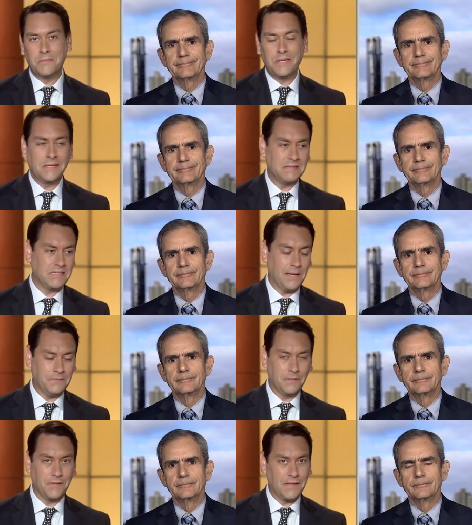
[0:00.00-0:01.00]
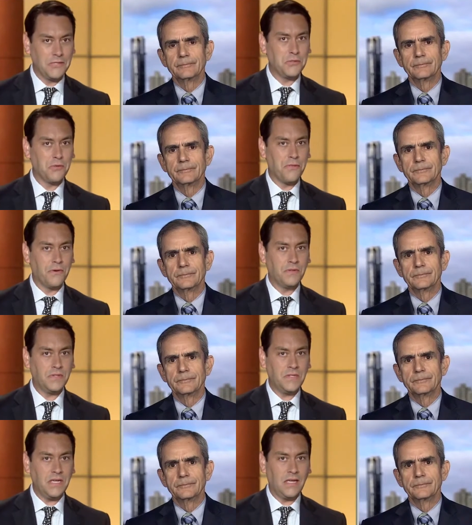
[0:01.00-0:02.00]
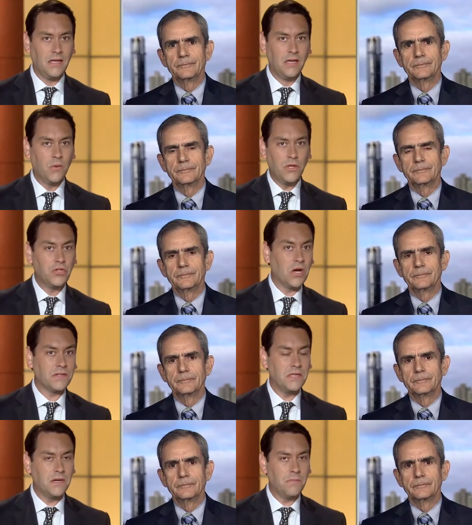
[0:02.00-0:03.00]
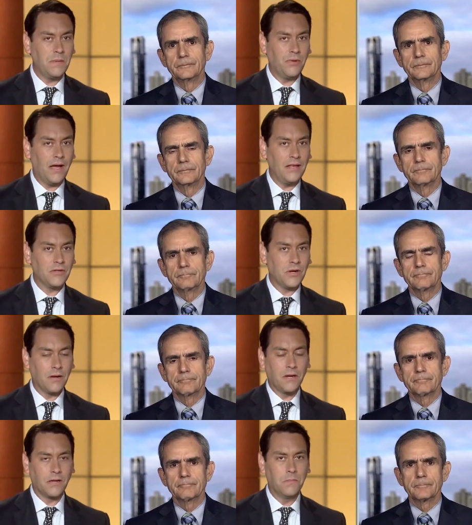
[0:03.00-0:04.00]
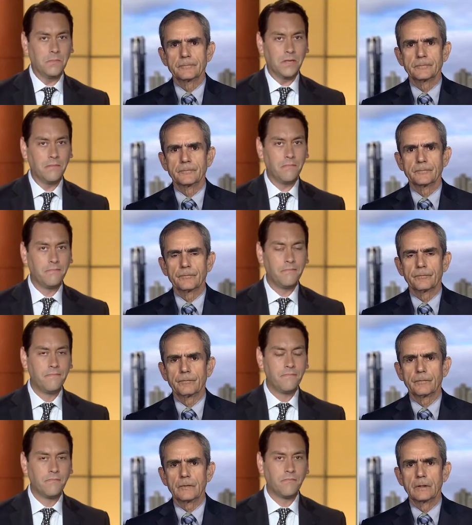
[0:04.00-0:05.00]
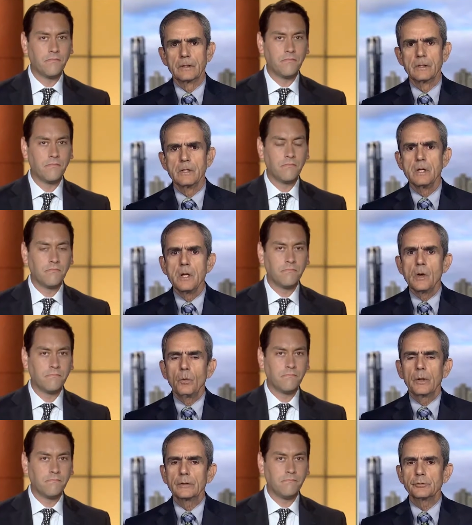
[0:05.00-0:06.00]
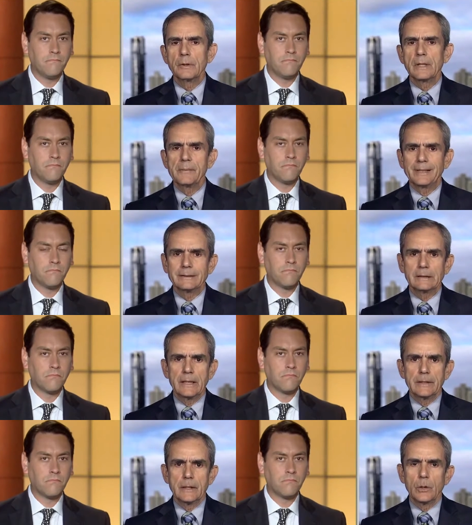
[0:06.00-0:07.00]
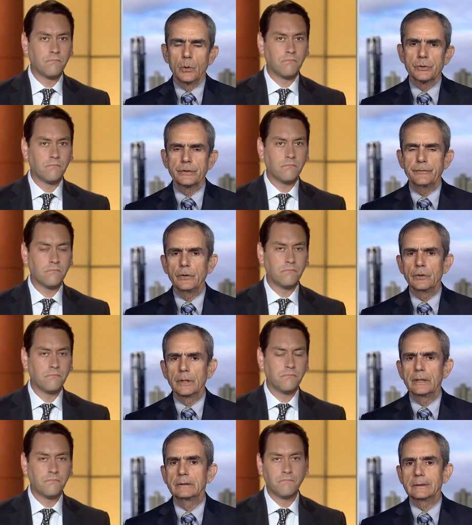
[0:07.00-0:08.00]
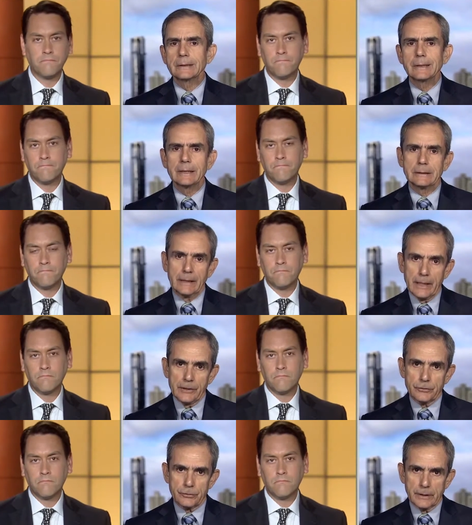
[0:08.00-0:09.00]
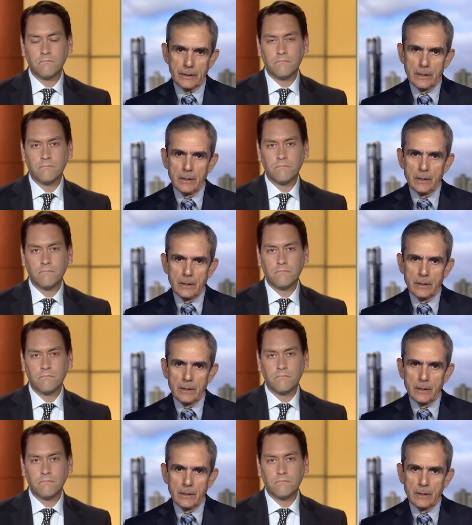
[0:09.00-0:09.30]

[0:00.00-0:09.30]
Speaker 1: something, they stop something. That's your third C. When you talk to young people, how do you talk about commitment?
Speaker 2: Well, it's really about staying the course. If you look at success in history,